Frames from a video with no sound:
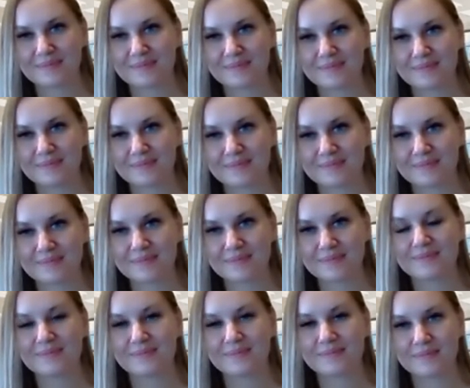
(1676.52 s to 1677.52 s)

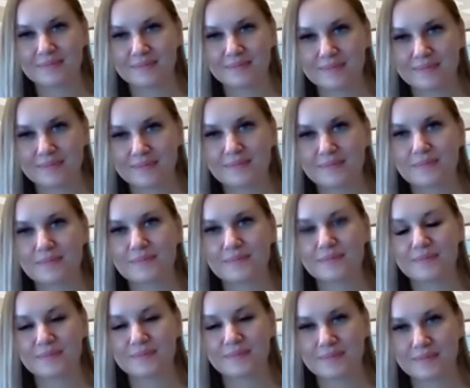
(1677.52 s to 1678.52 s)

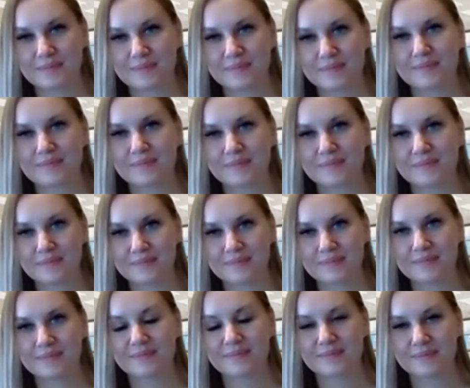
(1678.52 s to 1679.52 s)

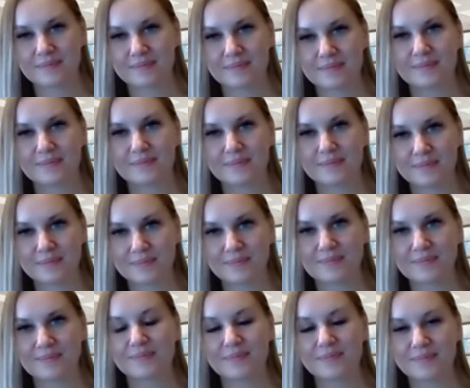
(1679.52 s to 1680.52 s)

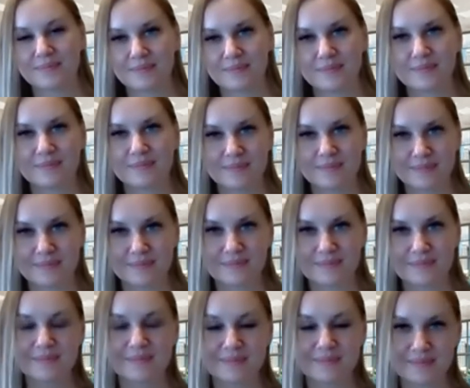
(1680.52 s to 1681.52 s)

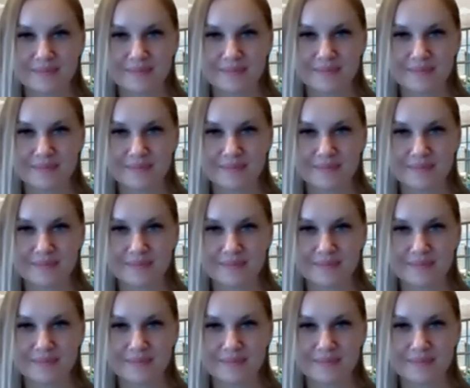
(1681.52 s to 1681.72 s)
[no speech]